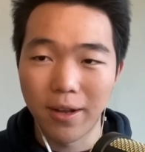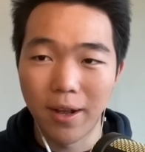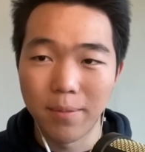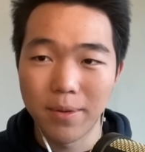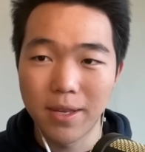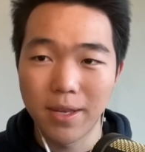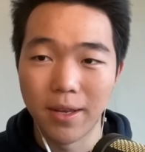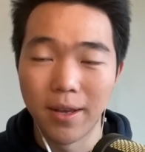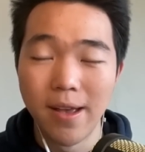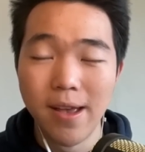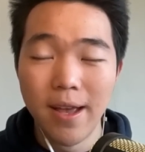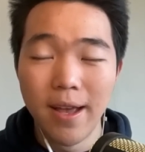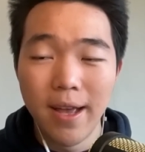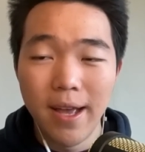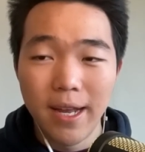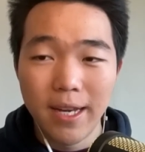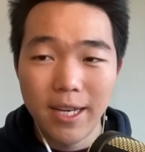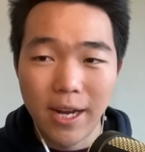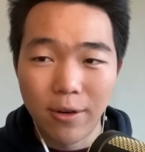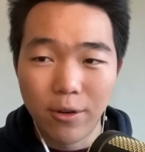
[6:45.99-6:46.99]
comes to
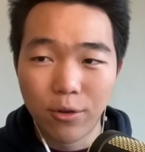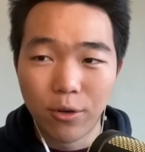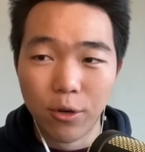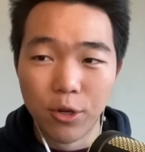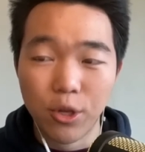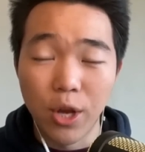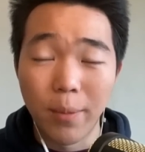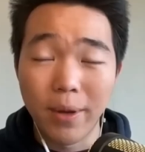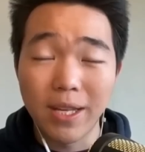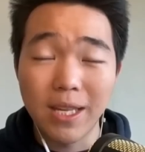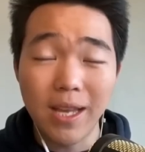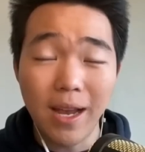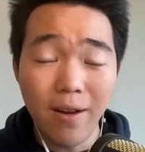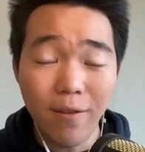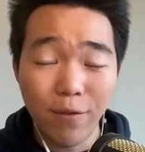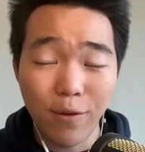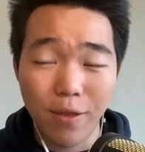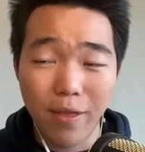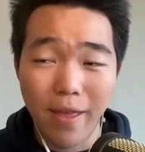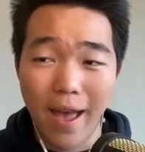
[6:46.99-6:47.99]
Ted Cruz. So I'm
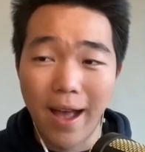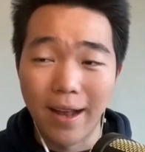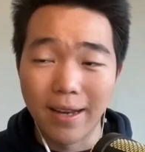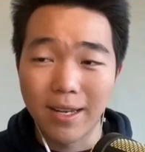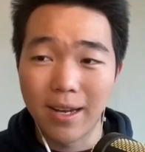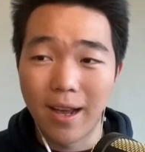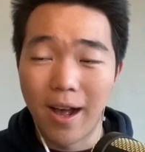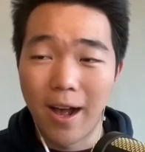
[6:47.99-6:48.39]
excited for that.